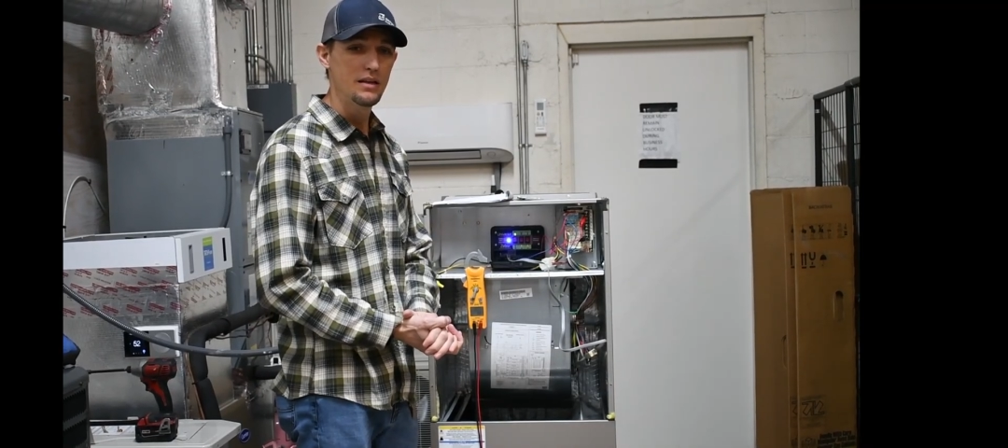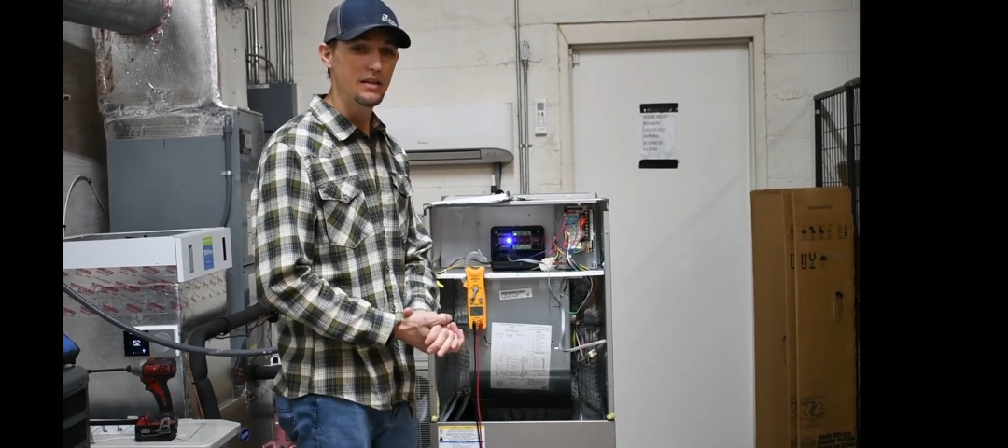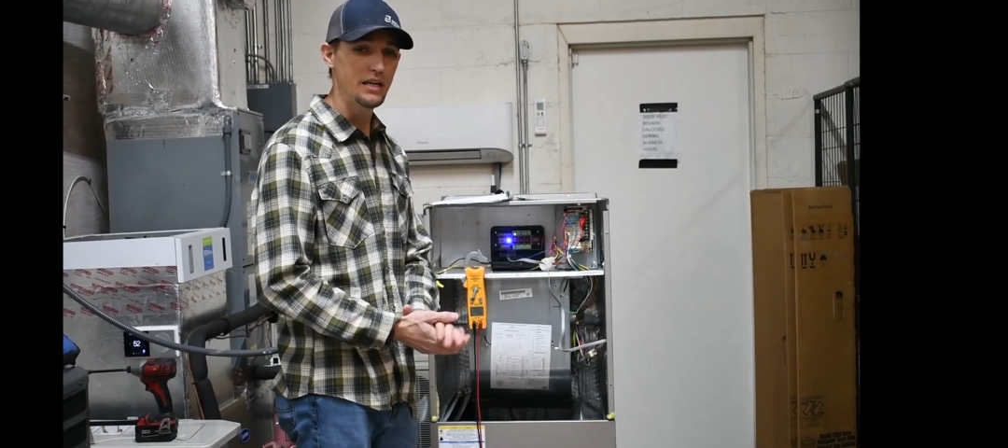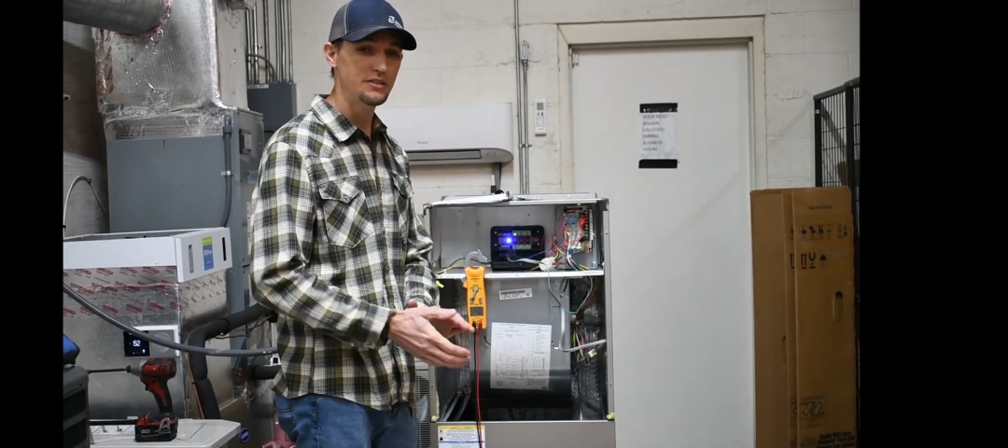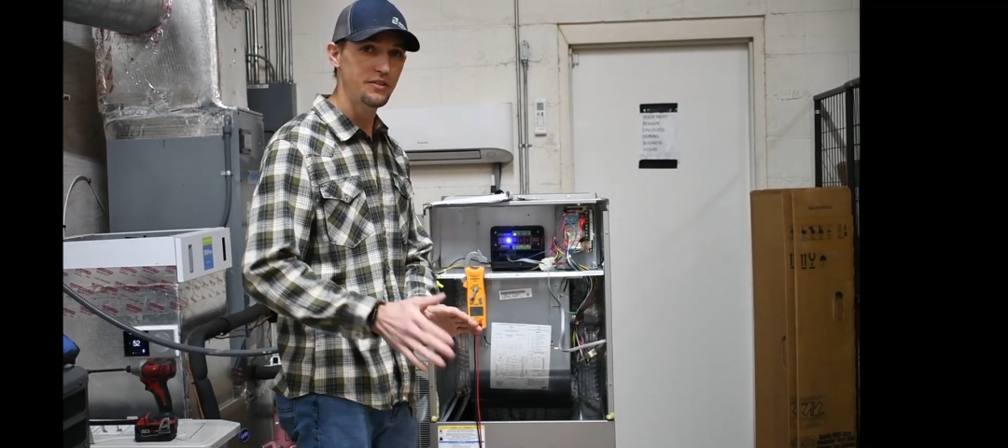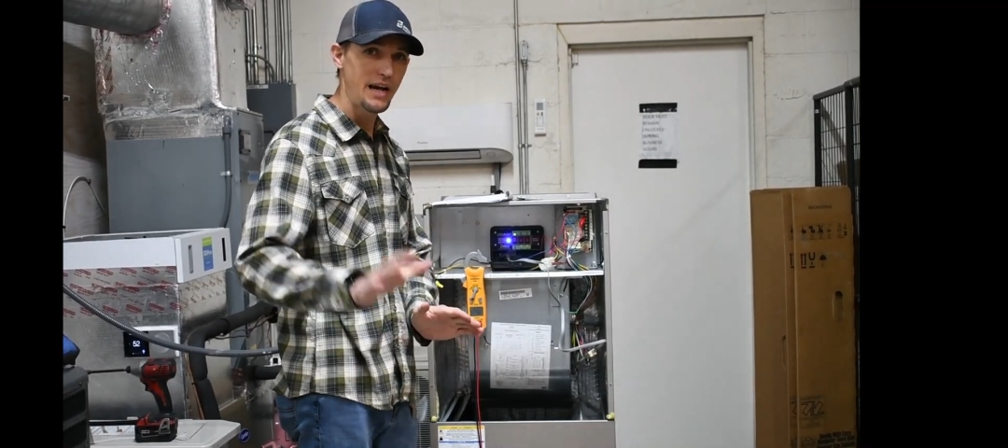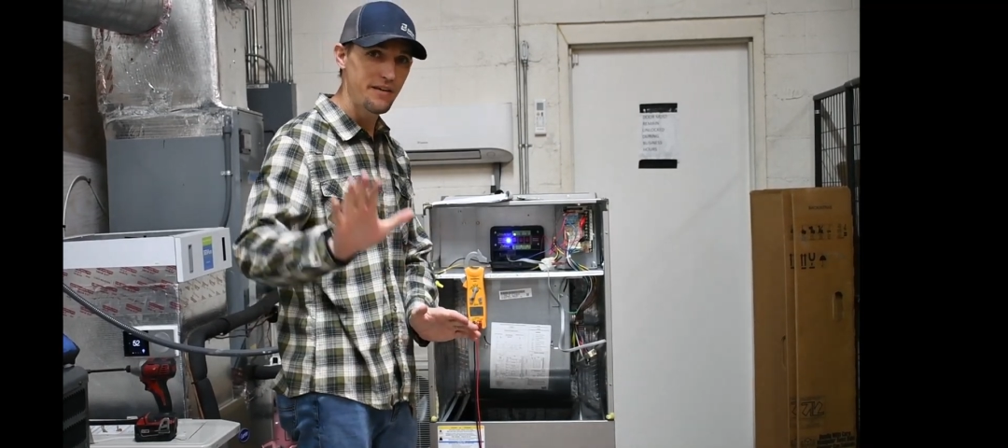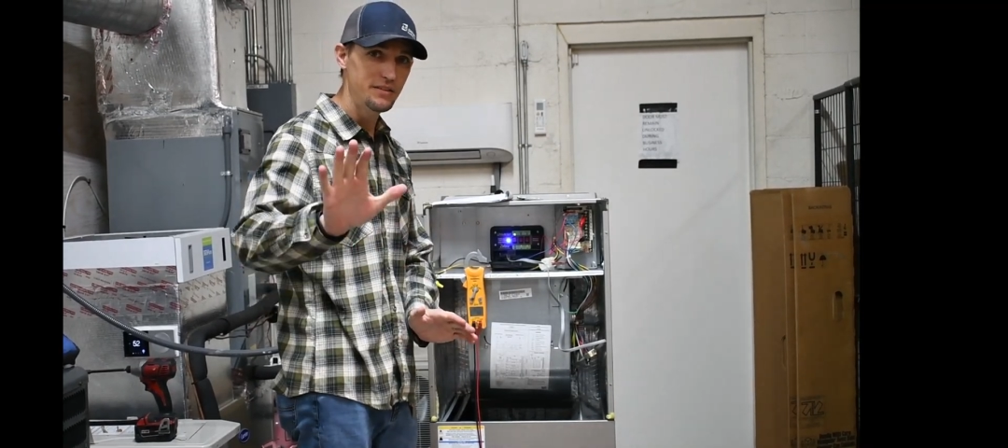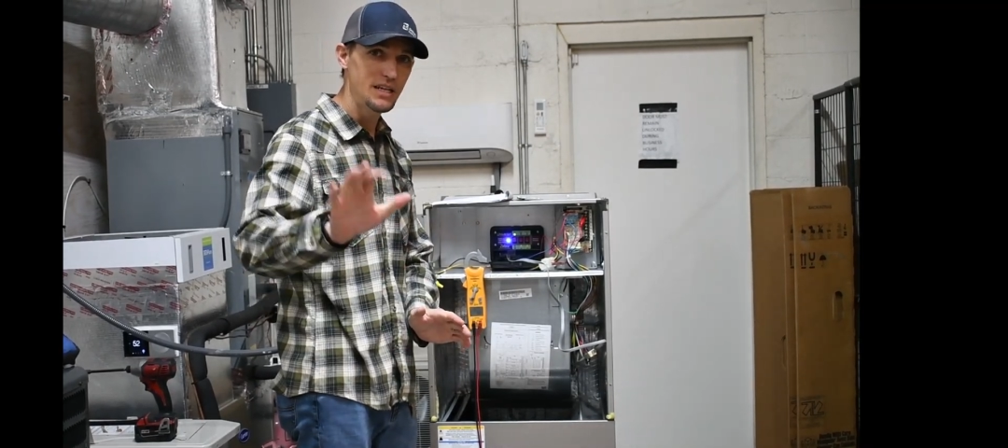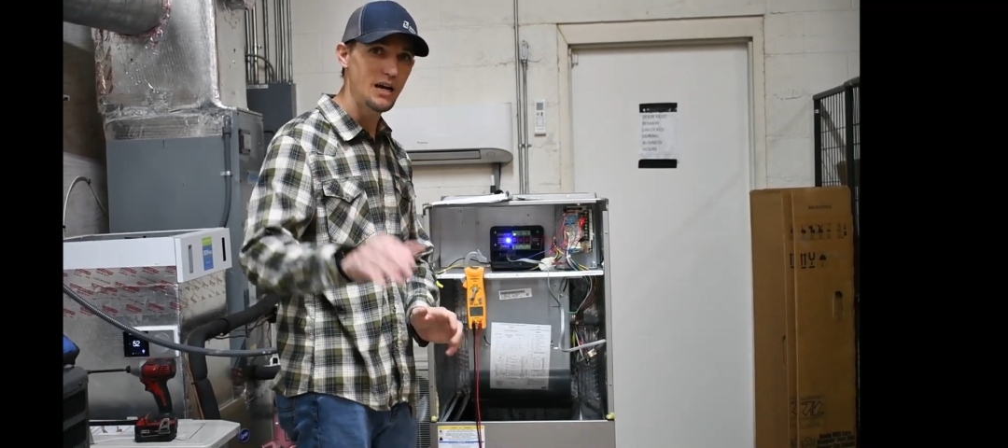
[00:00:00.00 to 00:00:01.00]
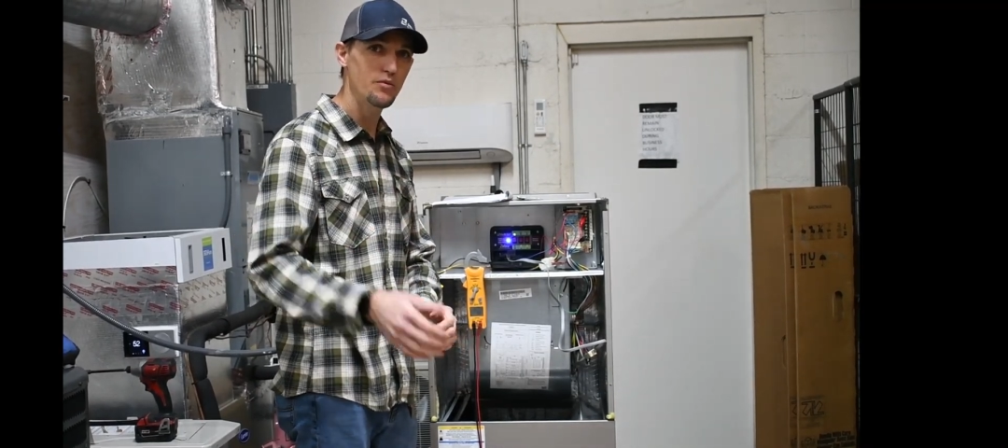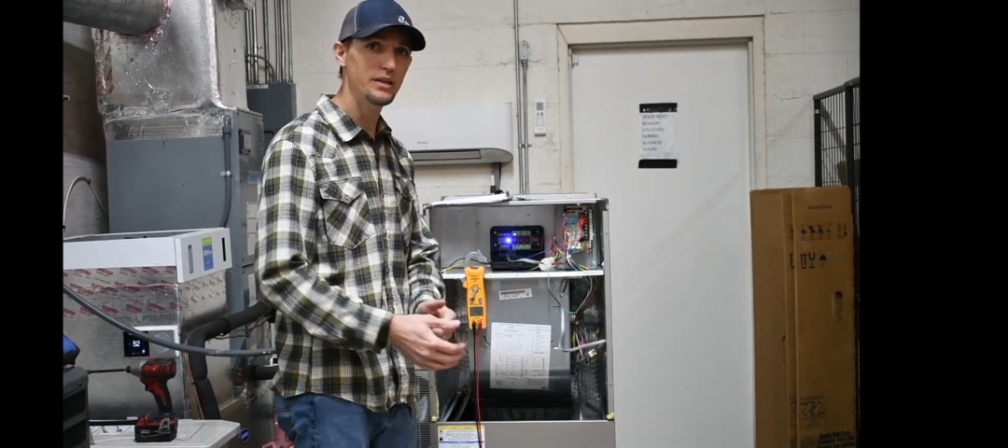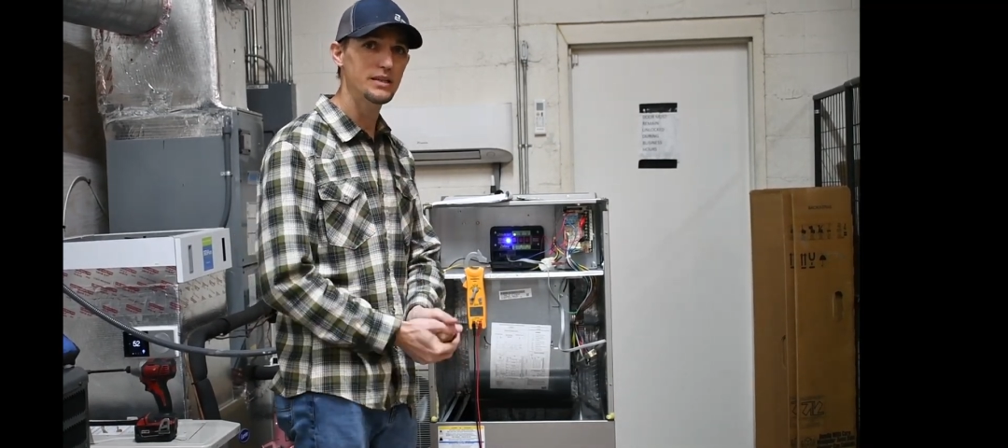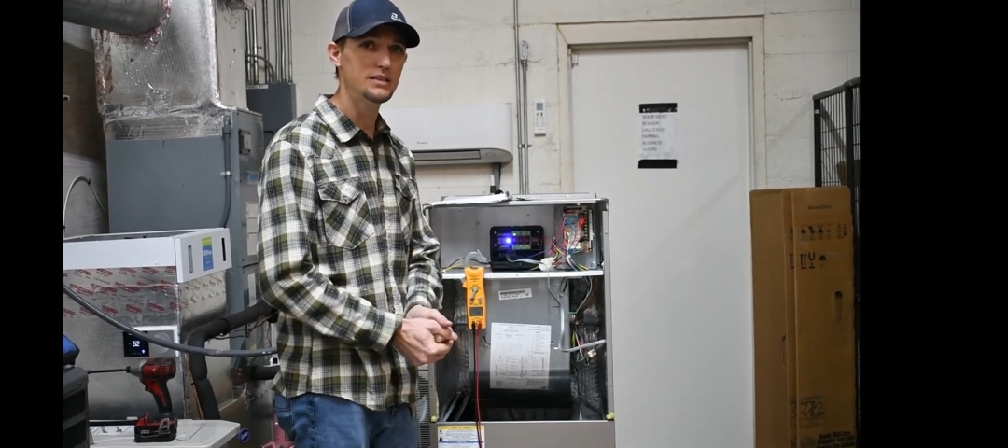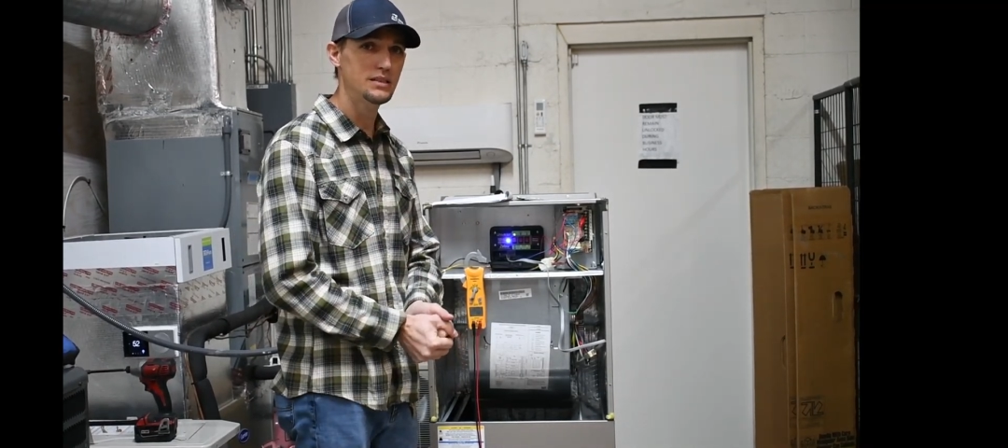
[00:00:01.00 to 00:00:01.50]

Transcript: Thanks for having time with us